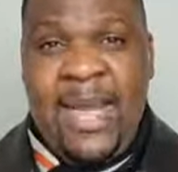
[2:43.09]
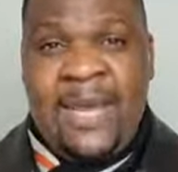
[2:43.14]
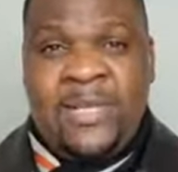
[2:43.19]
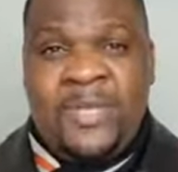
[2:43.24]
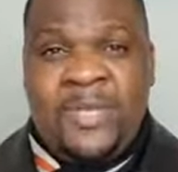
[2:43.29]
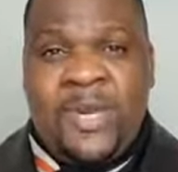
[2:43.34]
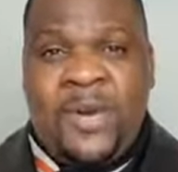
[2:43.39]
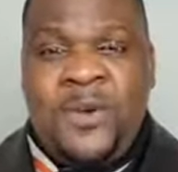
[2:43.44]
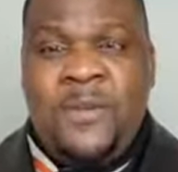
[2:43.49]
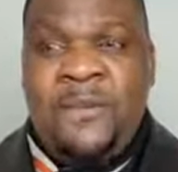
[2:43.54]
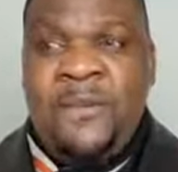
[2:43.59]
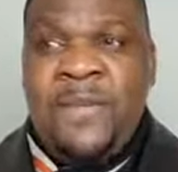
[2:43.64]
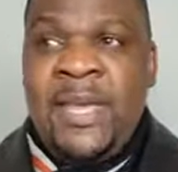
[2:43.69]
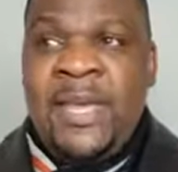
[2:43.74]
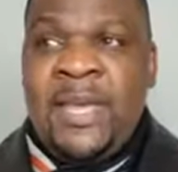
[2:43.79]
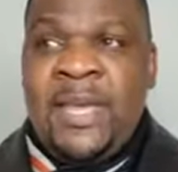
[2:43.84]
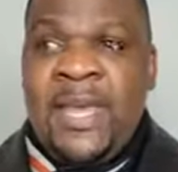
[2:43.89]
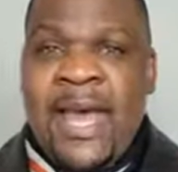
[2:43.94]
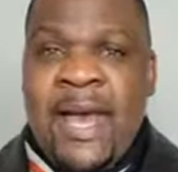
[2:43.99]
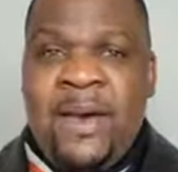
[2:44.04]
And so
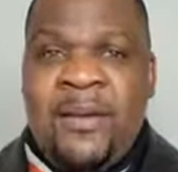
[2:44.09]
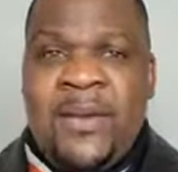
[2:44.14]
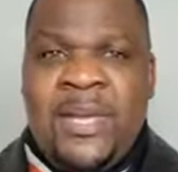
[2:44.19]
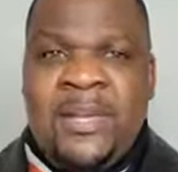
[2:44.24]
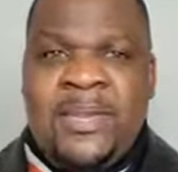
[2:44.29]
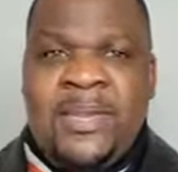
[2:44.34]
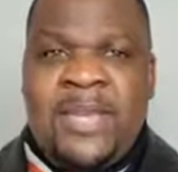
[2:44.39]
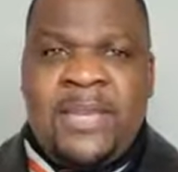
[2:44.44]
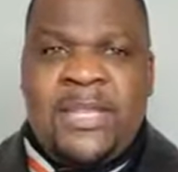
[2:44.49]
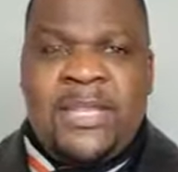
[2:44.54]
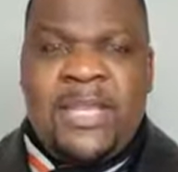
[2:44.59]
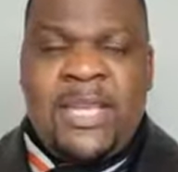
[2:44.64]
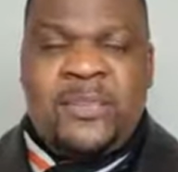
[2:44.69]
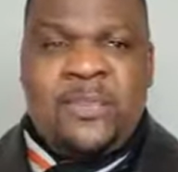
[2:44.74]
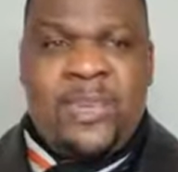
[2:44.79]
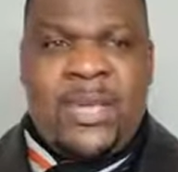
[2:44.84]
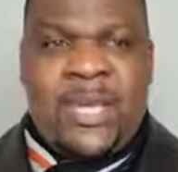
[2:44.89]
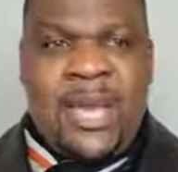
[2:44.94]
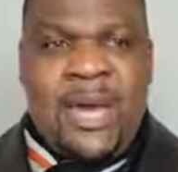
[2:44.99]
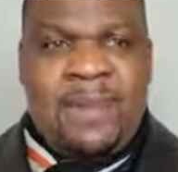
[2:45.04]
now in this,
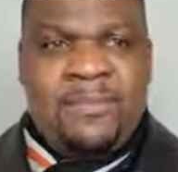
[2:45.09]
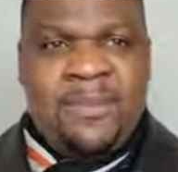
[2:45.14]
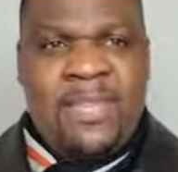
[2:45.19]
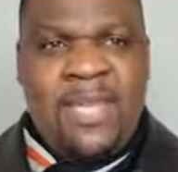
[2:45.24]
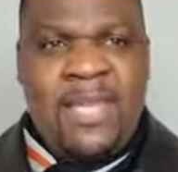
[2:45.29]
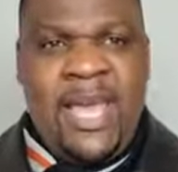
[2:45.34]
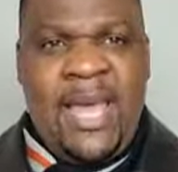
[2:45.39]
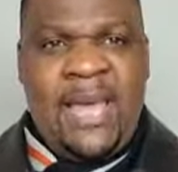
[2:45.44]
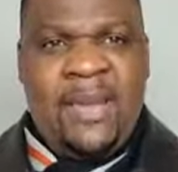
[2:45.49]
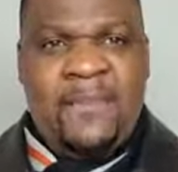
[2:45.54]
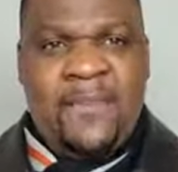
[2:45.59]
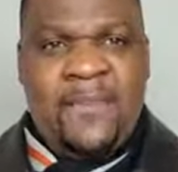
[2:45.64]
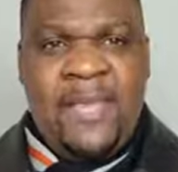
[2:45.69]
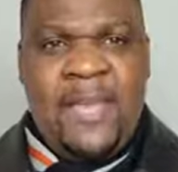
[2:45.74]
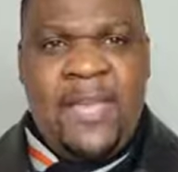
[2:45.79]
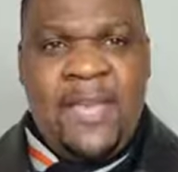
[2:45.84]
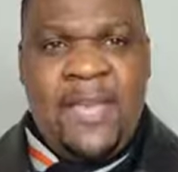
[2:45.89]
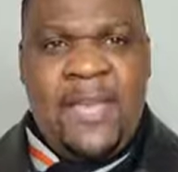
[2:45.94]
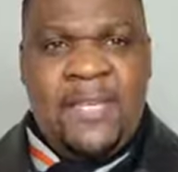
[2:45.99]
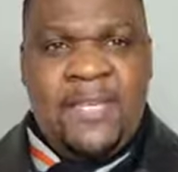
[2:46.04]
as we come to the end of the
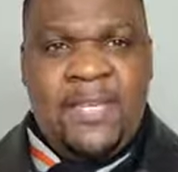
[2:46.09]
year,